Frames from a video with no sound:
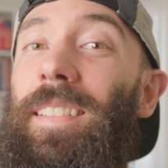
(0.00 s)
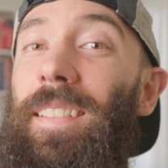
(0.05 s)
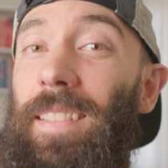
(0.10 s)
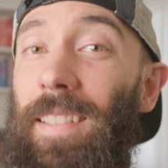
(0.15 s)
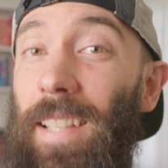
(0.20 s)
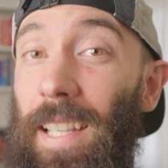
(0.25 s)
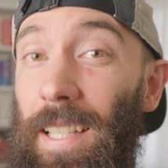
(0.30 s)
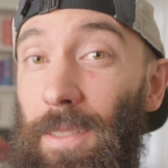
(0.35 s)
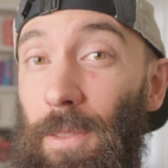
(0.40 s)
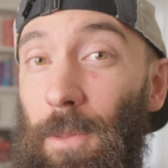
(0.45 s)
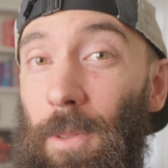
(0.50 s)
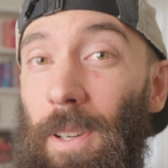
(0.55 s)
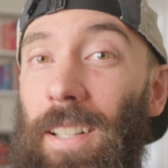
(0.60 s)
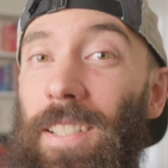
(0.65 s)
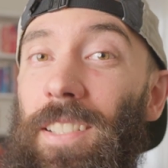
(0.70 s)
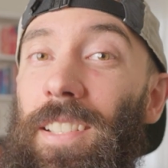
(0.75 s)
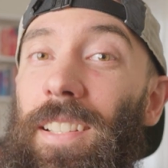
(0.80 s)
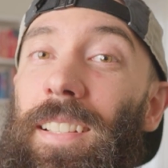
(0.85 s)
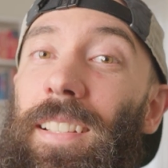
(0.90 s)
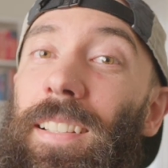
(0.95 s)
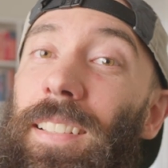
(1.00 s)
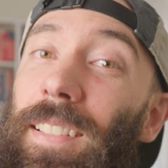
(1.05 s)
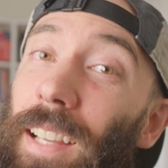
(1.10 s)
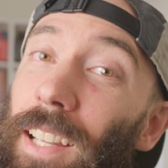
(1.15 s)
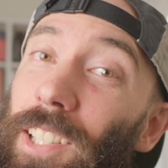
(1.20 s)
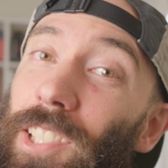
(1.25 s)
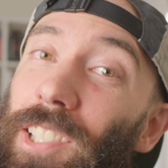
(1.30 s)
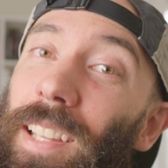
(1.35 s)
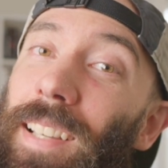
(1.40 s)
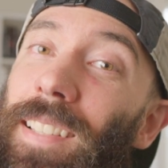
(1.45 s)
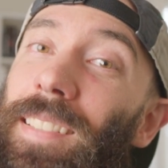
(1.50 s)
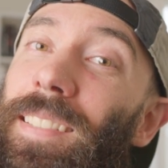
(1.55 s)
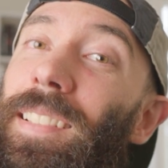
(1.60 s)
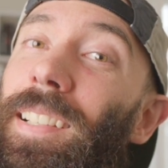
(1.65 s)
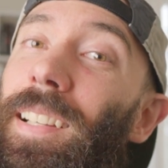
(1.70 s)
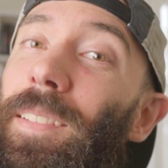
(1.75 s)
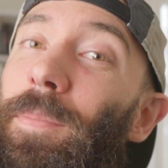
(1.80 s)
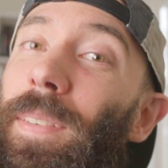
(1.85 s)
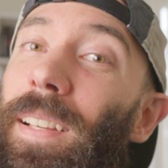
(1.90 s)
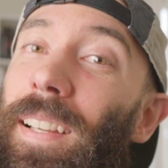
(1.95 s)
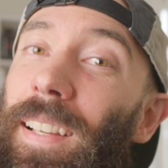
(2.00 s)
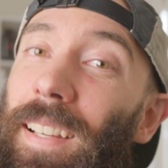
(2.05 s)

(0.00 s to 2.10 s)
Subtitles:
Thanks for watching. Catch you next time.